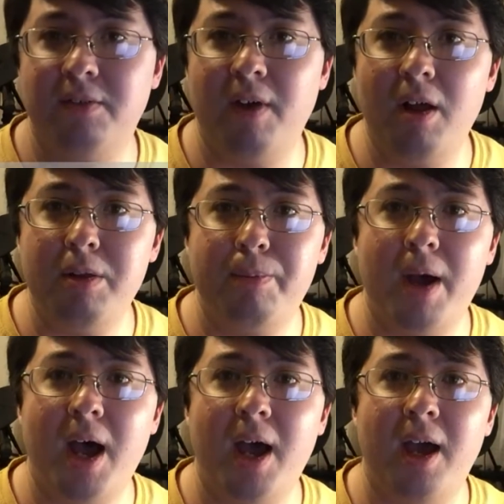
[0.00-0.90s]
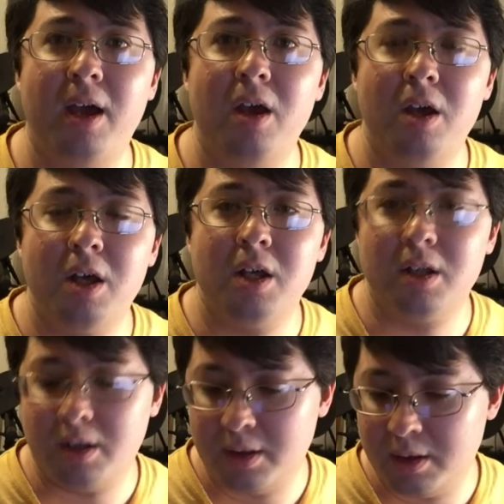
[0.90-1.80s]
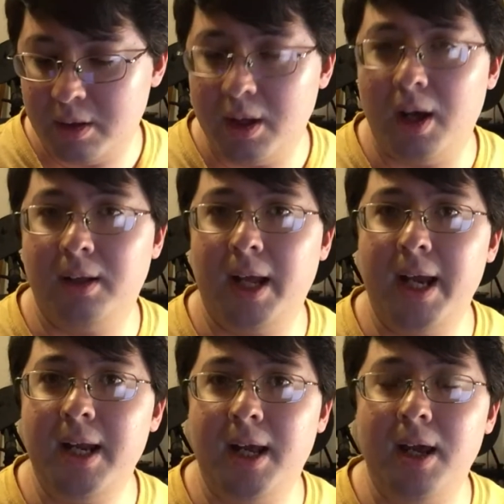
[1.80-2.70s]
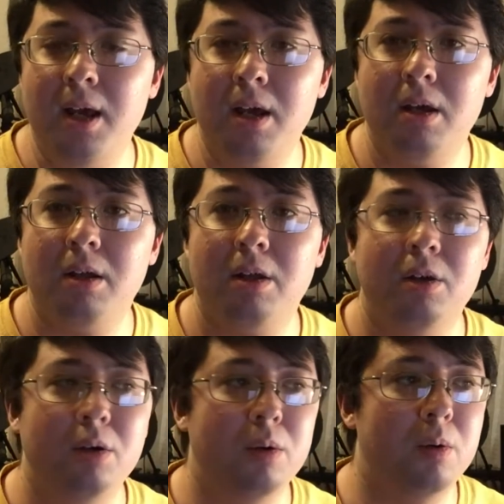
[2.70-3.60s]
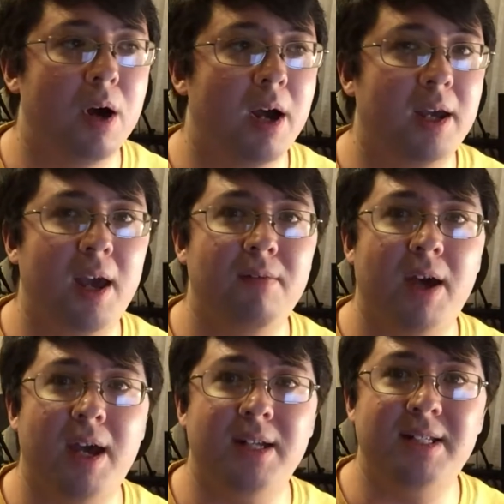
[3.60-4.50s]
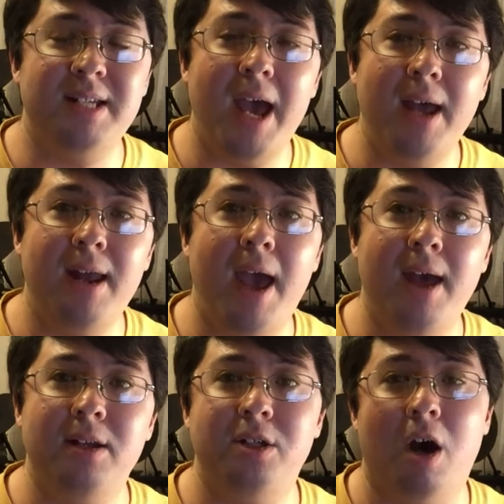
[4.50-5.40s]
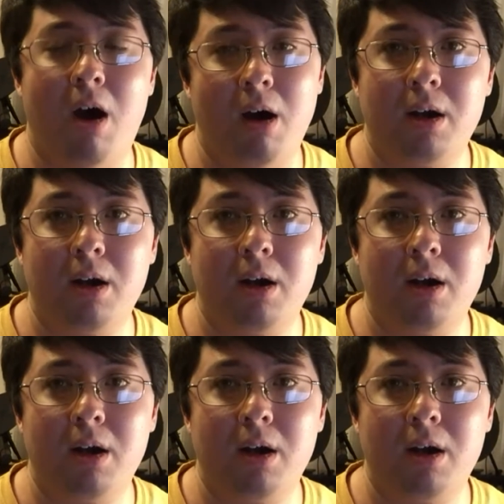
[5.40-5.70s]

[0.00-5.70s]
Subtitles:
developed by a lady who gave a TED Ed talk